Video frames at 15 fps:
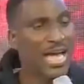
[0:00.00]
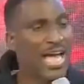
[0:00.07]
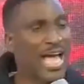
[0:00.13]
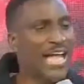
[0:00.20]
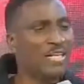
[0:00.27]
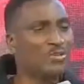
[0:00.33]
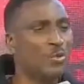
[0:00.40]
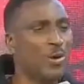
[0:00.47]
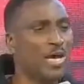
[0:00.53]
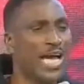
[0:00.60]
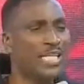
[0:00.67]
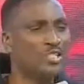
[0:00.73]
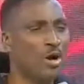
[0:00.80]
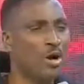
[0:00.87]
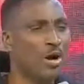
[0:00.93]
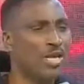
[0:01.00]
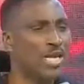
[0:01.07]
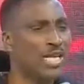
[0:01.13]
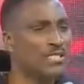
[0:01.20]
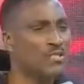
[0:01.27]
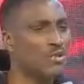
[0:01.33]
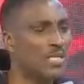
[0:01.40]
Education
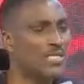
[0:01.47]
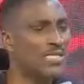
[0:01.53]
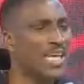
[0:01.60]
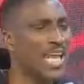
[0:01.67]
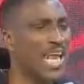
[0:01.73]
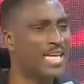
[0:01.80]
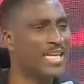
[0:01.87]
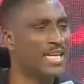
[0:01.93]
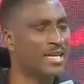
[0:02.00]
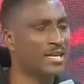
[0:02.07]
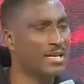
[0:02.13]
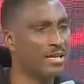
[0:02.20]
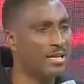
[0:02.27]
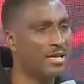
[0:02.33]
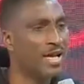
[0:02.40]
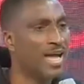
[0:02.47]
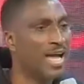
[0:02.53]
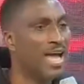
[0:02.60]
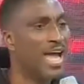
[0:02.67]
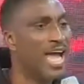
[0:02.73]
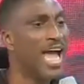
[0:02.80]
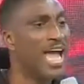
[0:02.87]
is not learning.
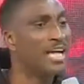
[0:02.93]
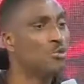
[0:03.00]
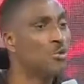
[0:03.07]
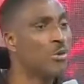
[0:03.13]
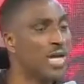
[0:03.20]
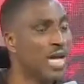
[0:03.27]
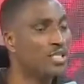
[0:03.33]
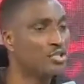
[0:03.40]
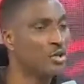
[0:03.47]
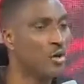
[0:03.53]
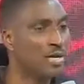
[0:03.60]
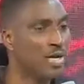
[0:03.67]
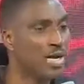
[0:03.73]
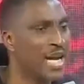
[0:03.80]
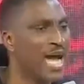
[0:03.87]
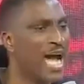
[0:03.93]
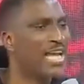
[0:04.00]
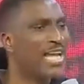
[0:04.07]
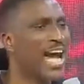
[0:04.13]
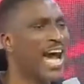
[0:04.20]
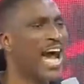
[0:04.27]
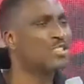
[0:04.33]
Education can
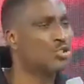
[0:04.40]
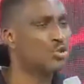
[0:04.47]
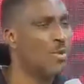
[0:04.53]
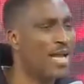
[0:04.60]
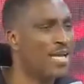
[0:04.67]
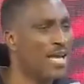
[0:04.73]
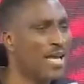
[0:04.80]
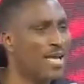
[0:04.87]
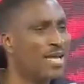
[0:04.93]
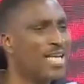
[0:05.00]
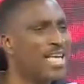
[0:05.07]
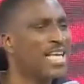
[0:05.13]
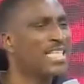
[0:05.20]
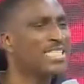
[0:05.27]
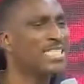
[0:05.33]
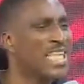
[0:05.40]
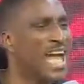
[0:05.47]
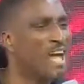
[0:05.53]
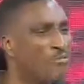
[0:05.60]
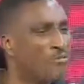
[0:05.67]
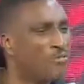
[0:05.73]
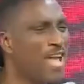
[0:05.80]
actually
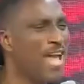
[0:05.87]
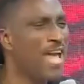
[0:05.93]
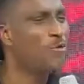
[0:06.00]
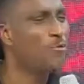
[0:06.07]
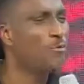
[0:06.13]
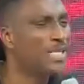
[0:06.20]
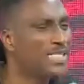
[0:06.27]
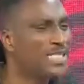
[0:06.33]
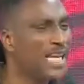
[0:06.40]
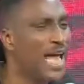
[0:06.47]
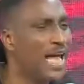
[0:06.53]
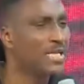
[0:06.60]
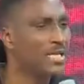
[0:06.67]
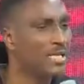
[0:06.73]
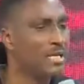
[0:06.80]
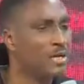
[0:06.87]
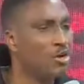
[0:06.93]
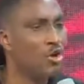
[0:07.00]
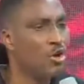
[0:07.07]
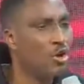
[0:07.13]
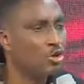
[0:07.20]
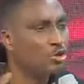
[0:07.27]
interfere with learning.
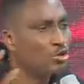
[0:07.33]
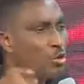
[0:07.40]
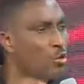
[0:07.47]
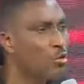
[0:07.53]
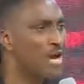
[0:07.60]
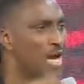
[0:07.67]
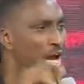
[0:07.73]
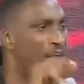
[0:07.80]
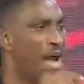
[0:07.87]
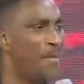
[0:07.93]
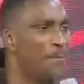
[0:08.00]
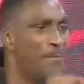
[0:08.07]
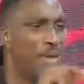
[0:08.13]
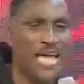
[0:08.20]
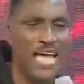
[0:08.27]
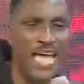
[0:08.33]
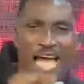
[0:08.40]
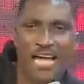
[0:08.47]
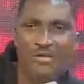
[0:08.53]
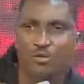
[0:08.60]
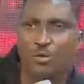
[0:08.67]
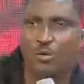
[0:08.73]
You can be
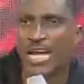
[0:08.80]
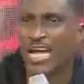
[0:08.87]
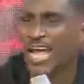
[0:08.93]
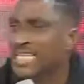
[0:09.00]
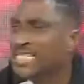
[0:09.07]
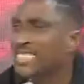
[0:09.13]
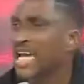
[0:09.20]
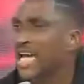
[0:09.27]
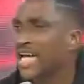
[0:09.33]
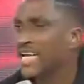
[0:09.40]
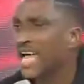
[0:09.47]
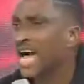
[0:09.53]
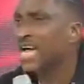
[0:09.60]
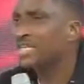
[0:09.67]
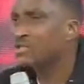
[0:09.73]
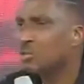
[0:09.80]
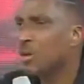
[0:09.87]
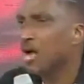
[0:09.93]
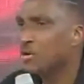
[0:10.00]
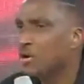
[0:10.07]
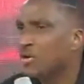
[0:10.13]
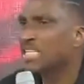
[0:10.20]
educated and you
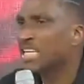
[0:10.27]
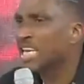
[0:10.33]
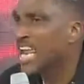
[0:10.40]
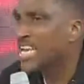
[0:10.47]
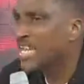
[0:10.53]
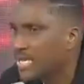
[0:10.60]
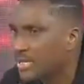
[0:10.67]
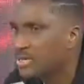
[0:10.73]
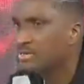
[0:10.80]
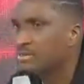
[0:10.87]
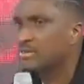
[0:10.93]
are not learned.